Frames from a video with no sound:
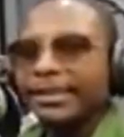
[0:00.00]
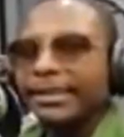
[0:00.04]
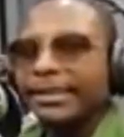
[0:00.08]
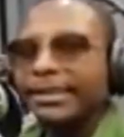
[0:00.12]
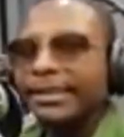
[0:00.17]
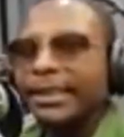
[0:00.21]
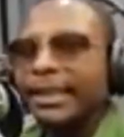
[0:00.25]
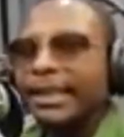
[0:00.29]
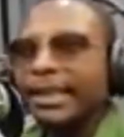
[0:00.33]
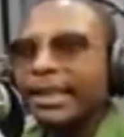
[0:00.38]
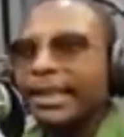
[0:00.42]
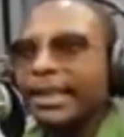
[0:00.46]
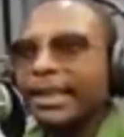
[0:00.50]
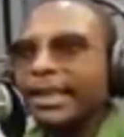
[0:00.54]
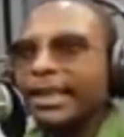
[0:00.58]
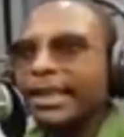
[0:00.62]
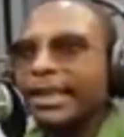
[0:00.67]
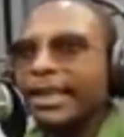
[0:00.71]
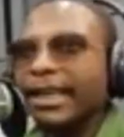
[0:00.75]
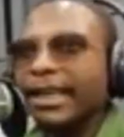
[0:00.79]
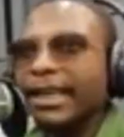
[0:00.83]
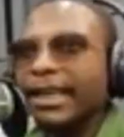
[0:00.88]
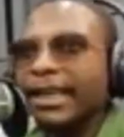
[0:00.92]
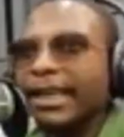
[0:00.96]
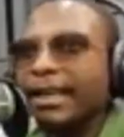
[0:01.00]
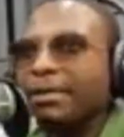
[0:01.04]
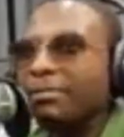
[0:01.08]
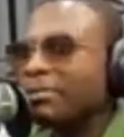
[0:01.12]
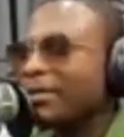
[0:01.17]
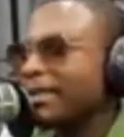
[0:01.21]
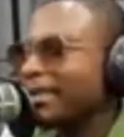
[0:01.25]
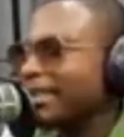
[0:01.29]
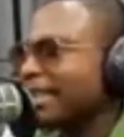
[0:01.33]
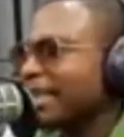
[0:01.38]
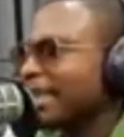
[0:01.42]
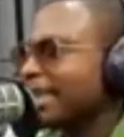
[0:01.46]
Tiny. Me,
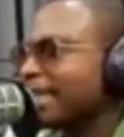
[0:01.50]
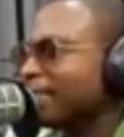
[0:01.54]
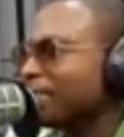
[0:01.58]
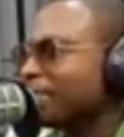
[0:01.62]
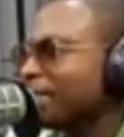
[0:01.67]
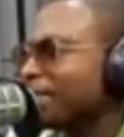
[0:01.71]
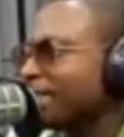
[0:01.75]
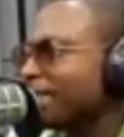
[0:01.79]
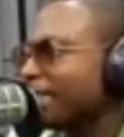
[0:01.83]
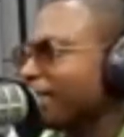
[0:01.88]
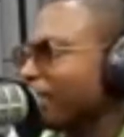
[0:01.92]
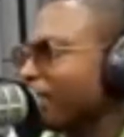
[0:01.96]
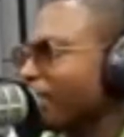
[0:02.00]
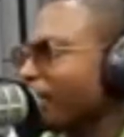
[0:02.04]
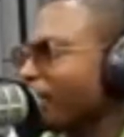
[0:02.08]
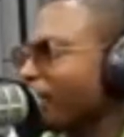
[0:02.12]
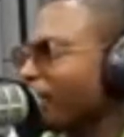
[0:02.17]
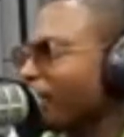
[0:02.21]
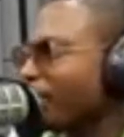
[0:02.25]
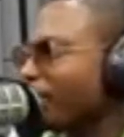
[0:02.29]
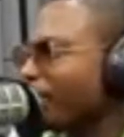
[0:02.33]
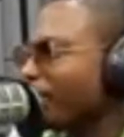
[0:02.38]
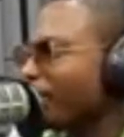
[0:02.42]
Tiny meaning number.